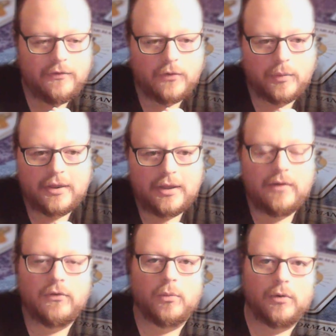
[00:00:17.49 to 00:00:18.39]
or we think
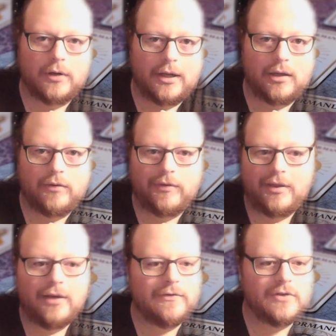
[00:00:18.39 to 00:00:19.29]
of the word negative, we
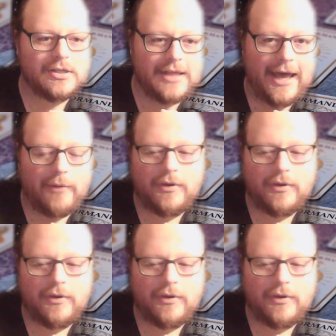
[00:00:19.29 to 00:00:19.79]
think of just that.